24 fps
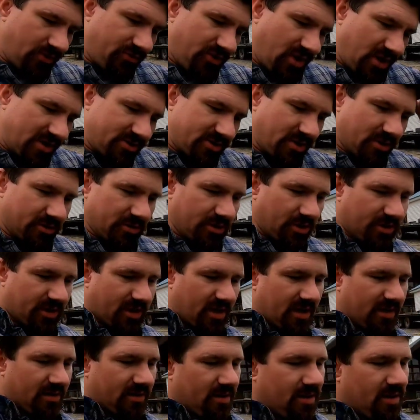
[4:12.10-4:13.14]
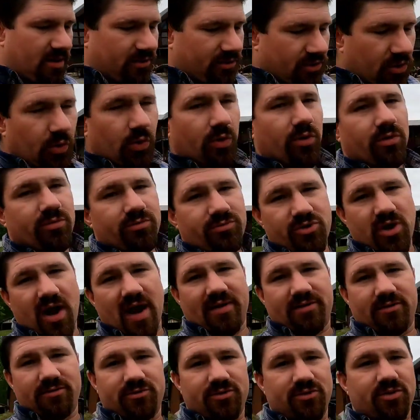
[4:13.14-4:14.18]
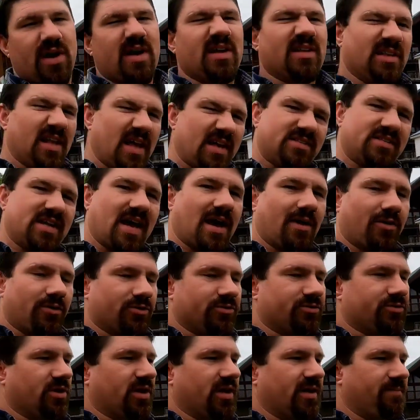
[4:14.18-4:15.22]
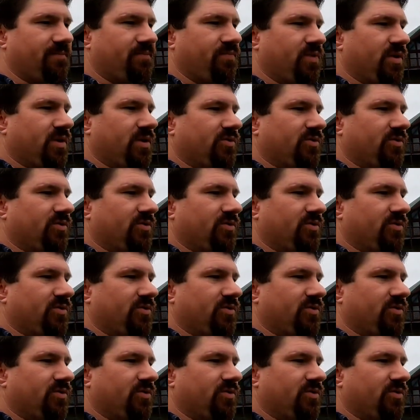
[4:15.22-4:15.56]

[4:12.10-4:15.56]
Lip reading: So I started looking at newer tractors, okay, less hours, right?